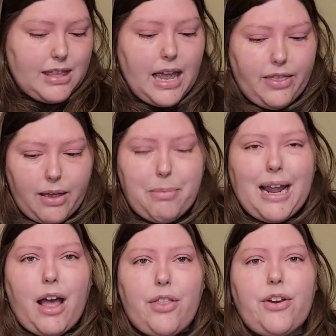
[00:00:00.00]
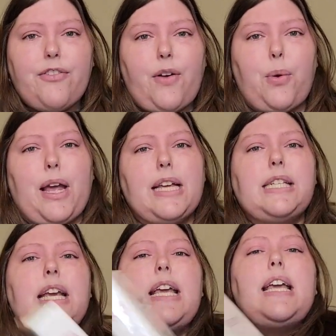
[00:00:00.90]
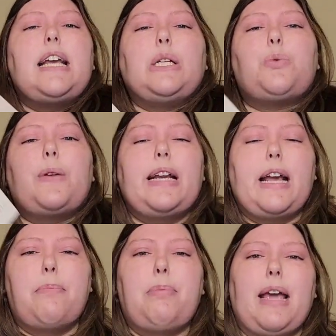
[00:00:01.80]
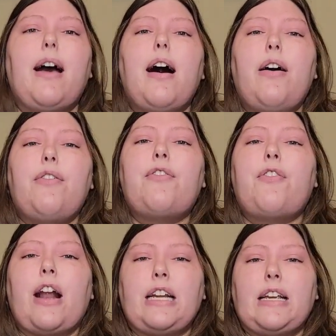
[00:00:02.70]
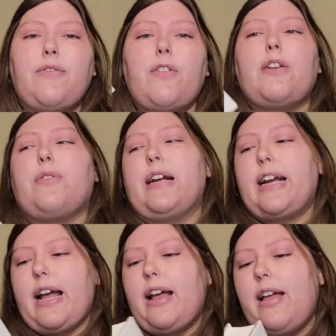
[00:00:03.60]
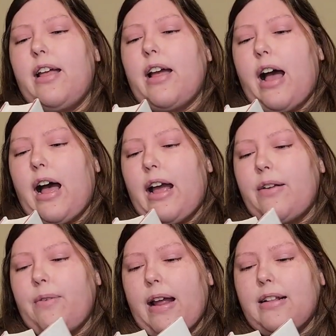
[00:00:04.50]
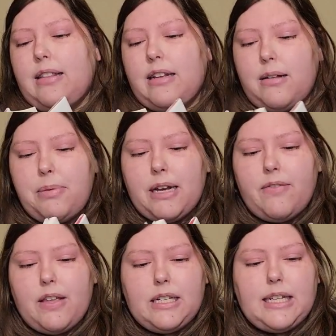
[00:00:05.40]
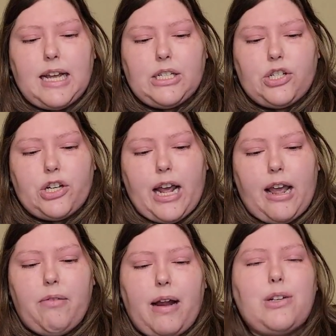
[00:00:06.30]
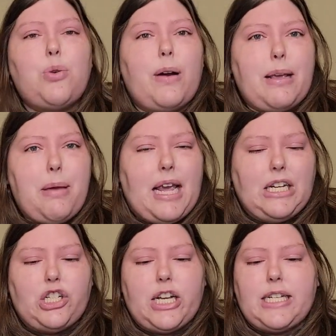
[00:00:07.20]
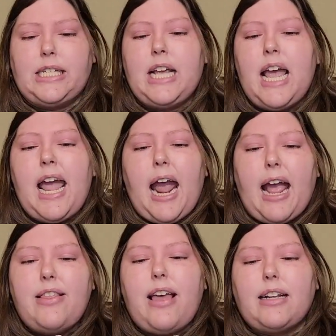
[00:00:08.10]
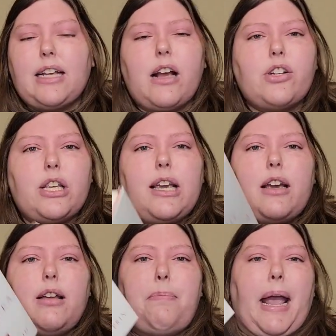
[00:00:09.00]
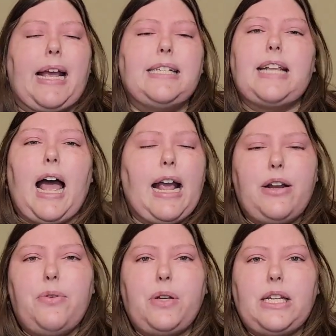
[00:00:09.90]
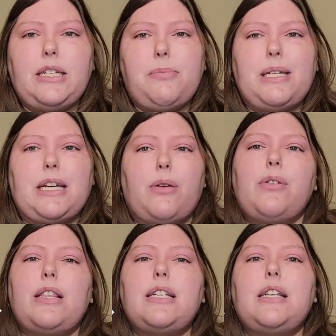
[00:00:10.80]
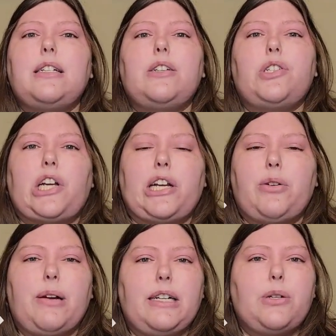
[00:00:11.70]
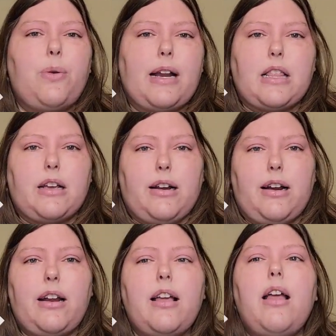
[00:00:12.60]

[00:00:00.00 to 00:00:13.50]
And then my other focus is reading a bit of Freddie and Frederica. I read a little bit of this yesterday. I read 20 pages, and that's actually a good pace. I don't need to be done with this until January 23rd,